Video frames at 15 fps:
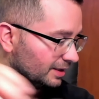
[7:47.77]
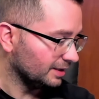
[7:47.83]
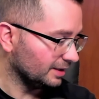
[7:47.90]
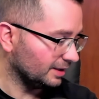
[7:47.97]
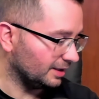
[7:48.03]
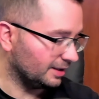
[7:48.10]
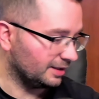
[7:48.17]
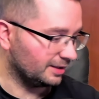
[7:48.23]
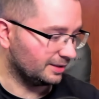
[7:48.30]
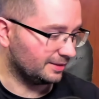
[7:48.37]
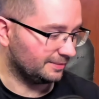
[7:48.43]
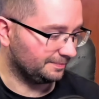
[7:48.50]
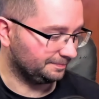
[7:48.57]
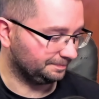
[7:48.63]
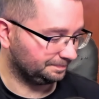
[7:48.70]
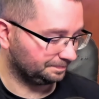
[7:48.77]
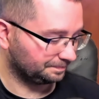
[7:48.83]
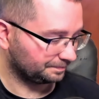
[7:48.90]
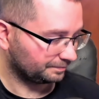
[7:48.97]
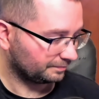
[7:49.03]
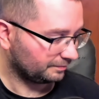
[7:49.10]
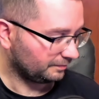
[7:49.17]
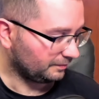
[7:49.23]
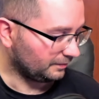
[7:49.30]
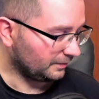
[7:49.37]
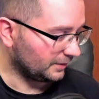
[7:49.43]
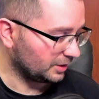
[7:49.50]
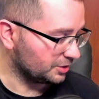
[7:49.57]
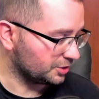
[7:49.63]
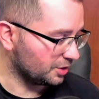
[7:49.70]
Um,
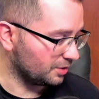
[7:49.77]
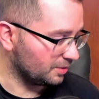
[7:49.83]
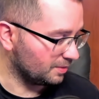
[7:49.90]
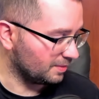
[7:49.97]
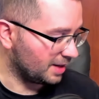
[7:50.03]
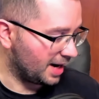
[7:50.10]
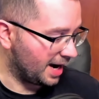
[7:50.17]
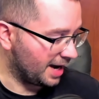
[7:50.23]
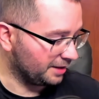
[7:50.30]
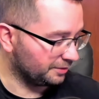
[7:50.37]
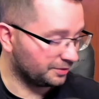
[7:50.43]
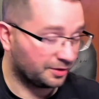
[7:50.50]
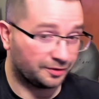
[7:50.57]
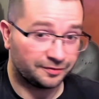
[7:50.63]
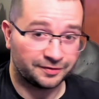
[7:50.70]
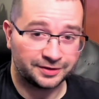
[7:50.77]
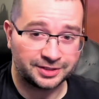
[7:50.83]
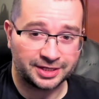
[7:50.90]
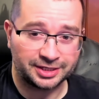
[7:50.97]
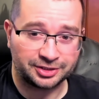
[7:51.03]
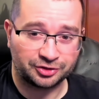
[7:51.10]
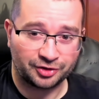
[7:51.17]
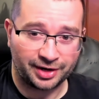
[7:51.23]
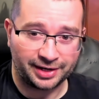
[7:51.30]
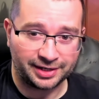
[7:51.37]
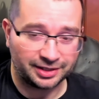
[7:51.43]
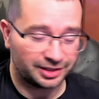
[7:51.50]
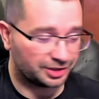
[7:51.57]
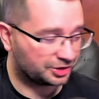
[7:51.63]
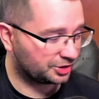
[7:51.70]
so I don't know if it's a
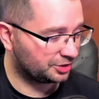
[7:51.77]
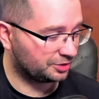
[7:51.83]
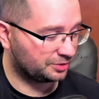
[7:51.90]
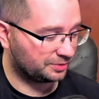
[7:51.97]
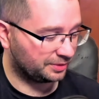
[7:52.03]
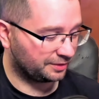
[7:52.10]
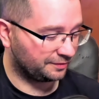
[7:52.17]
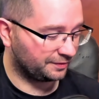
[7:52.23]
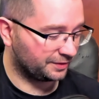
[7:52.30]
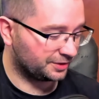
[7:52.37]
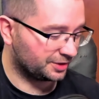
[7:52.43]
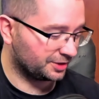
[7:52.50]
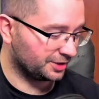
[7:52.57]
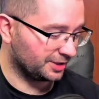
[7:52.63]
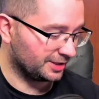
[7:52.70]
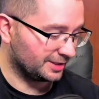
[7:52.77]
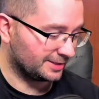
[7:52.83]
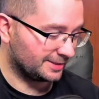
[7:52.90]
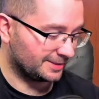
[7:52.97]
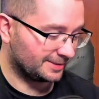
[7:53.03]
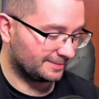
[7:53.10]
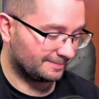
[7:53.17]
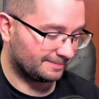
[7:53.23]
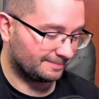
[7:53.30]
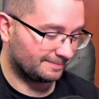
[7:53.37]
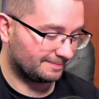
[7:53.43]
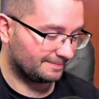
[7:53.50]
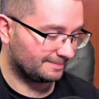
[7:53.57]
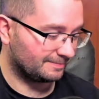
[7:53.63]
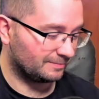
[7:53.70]
training issue, if it's just
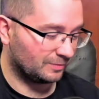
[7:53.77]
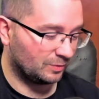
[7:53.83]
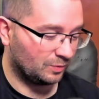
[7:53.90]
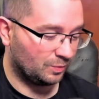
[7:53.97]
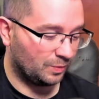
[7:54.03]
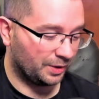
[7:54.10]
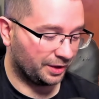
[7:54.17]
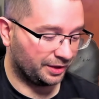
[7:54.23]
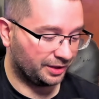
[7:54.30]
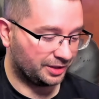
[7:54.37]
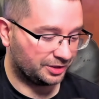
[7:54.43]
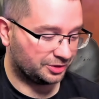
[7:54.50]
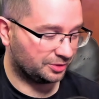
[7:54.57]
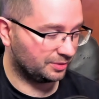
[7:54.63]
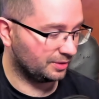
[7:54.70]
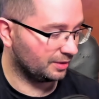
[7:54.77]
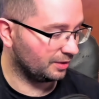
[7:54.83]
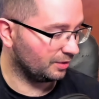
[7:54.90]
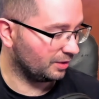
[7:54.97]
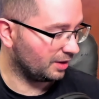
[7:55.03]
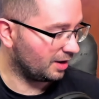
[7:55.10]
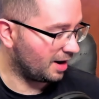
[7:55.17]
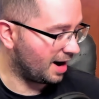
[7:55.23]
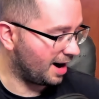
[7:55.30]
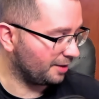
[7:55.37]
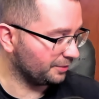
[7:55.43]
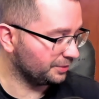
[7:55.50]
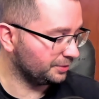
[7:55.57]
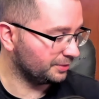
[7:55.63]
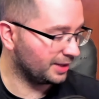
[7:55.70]
what it is,
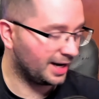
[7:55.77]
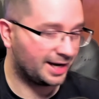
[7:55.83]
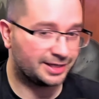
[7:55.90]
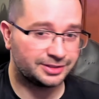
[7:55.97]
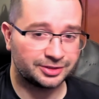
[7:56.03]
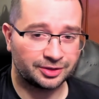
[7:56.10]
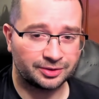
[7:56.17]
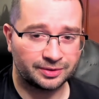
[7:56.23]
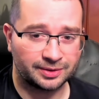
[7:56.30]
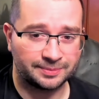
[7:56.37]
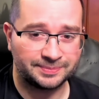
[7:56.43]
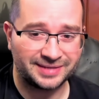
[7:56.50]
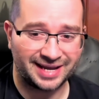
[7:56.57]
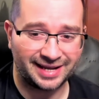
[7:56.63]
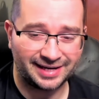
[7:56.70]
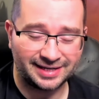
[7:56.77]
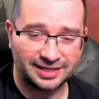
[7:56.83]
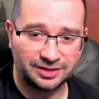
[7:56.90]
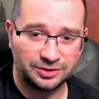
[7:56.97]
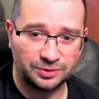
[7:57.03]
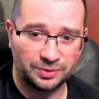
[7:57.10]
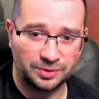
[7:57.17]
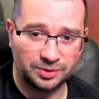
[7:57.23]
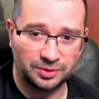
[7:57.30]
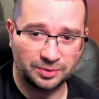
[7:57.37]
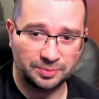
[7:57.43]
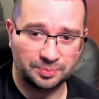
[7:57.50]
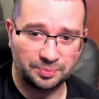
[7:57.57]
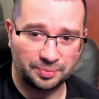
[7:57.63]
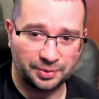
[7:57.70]
how you guys are obtaining
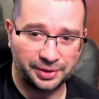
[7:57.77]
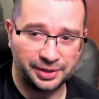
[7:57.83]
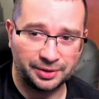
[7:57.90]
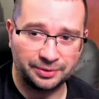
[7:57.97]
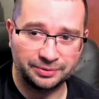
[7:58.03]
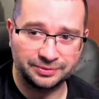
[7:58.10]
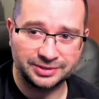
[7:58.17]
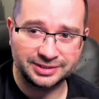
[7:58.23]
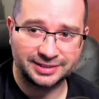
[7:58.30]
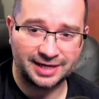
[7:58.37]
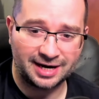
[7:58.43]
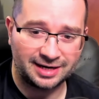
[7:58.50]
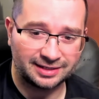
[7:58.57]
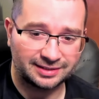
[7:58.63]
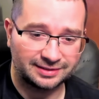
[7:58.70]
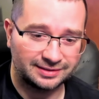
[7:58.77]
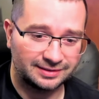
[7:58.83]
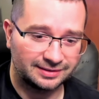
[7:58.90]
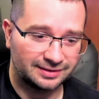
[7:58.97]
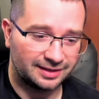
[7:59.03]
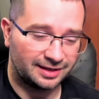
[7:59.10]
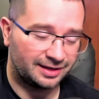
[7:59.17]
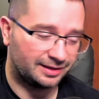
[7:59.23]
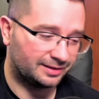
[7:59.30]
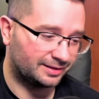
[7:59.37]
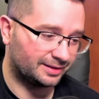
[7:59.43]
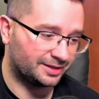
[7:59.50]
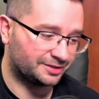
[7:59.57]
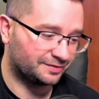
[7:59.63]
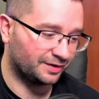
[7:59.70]
your pre-owned stock
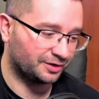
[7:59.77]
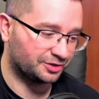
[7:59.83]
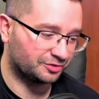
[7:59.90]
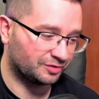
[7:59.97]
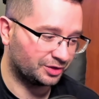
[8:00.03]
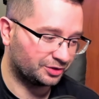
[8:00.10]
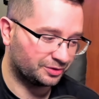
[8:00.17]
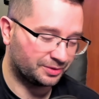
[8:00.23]
as far as retro